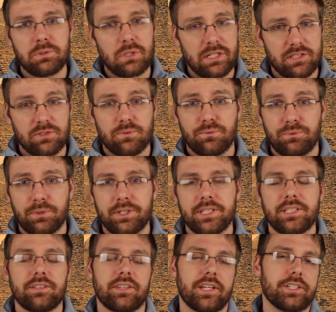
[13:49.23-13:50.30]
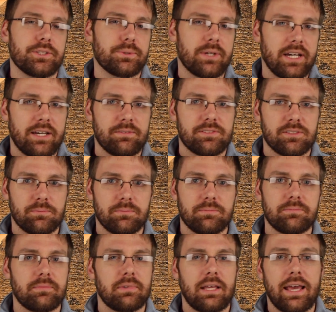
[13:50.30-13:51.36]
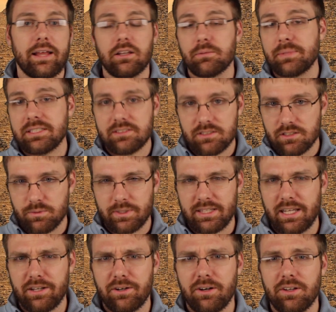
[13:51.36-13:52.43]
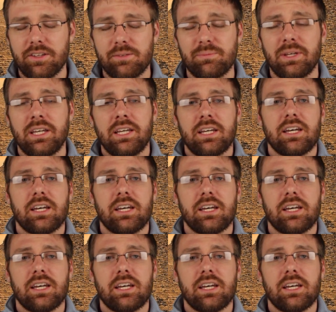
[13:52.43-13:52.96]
It's free. They do have some elements, is what they call them,